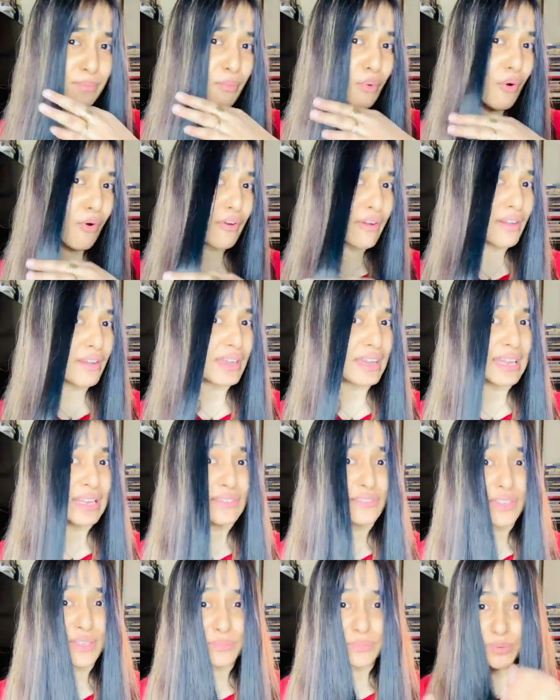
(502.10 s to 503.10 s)
more
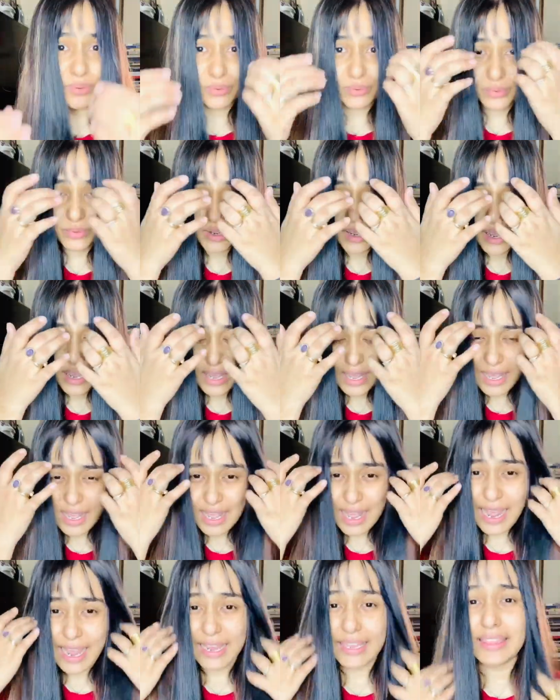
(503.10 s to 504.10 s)
navy blue
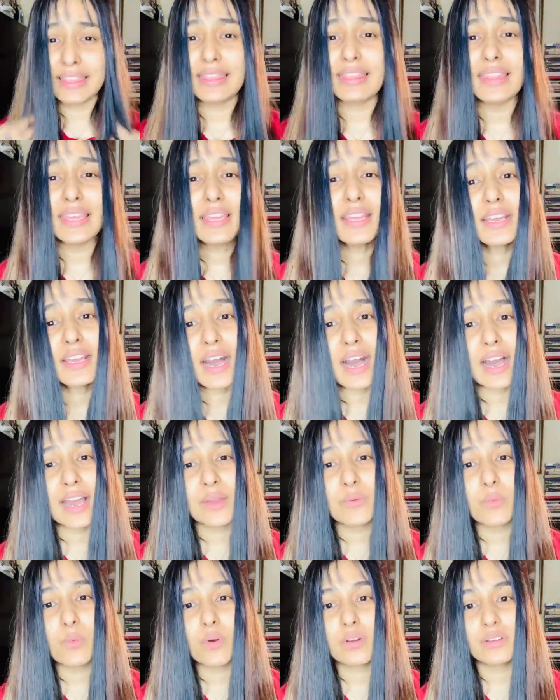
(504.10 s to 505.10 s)
i think i
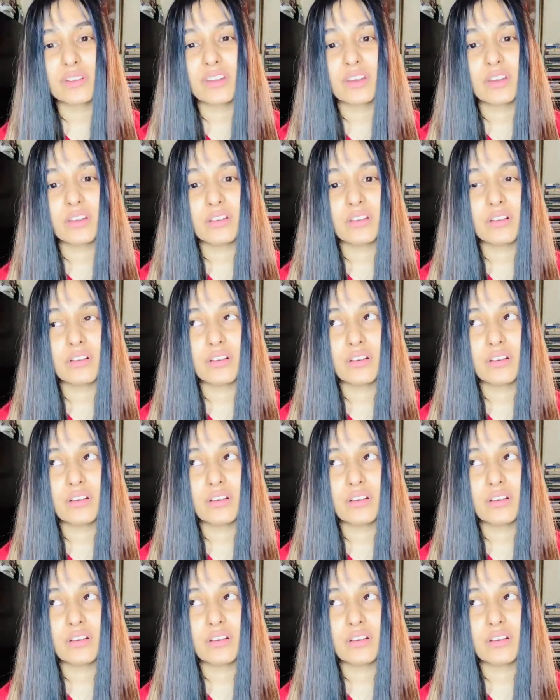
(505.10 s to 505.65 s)
wanted